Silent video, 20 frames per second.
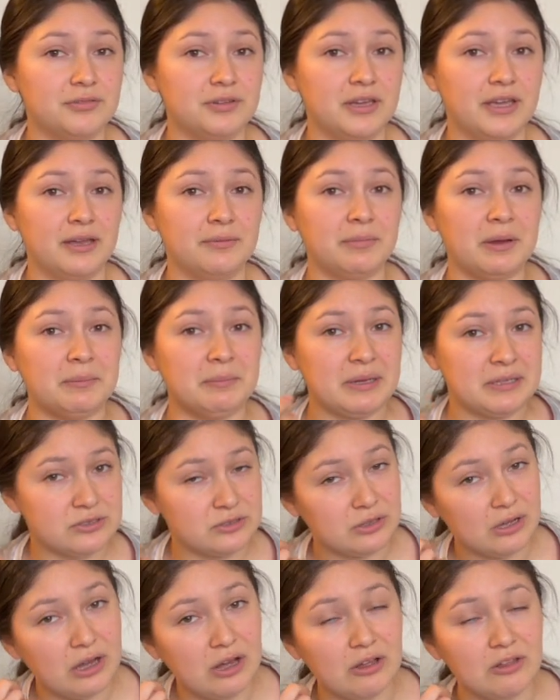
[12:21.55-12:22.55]
and my mental
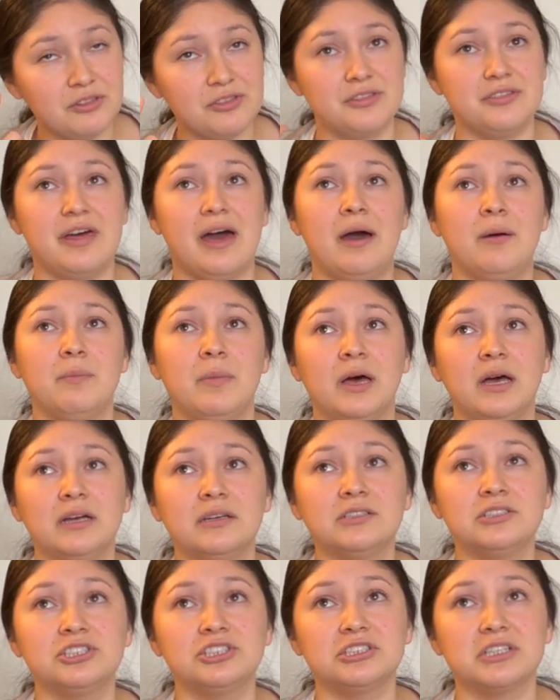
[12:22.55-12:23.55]
health that
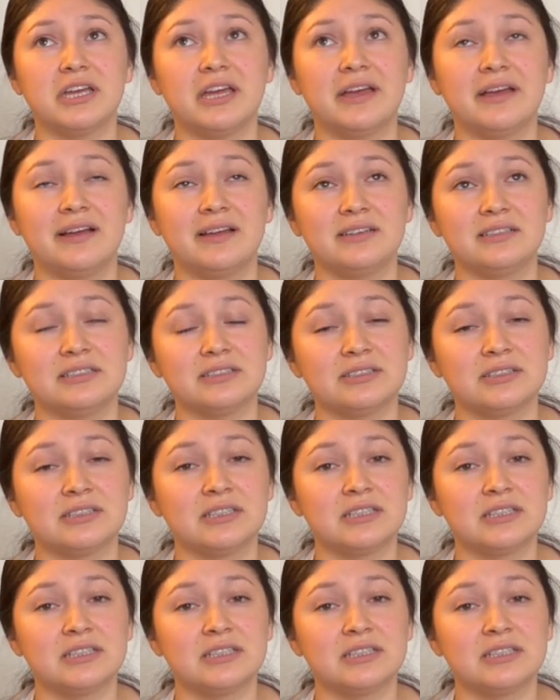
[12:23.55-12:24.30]
much. And